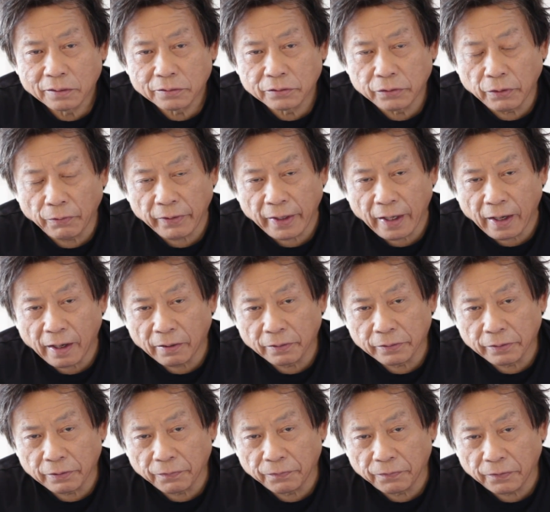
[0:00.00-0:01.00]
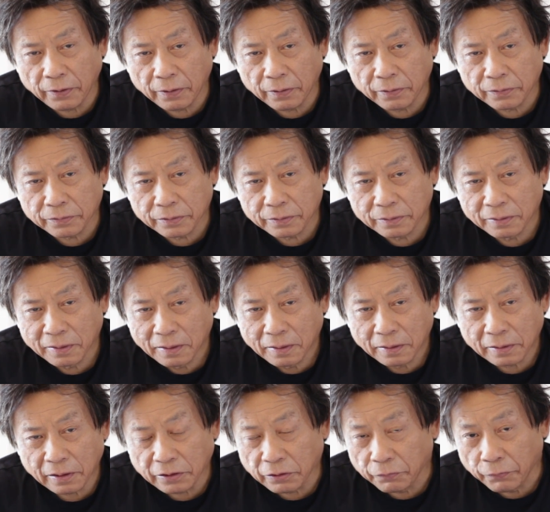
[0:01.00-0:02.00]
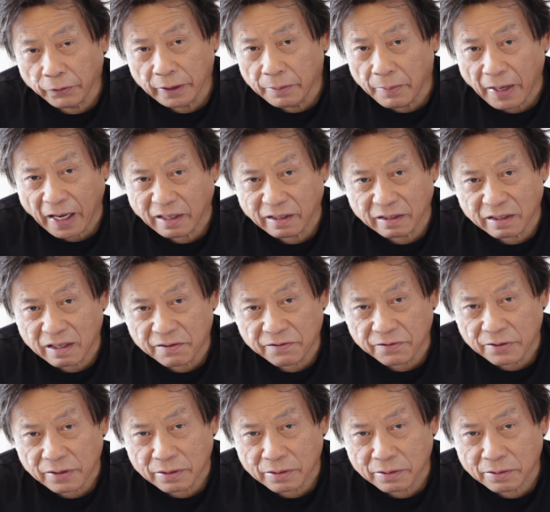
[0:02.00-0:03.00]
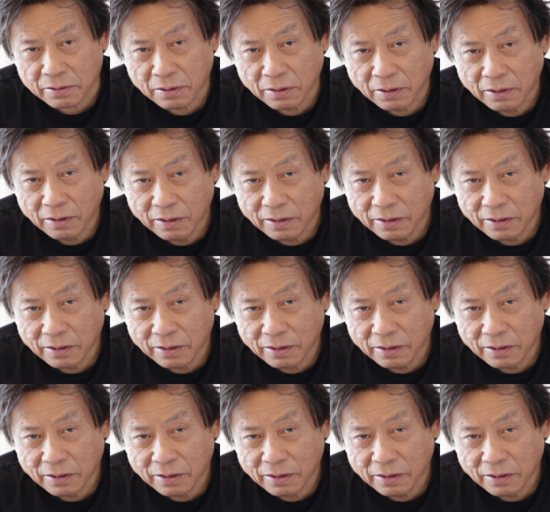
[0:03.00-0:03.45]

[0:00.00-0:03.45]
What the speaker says: triviality of fears doesn't really make any difference.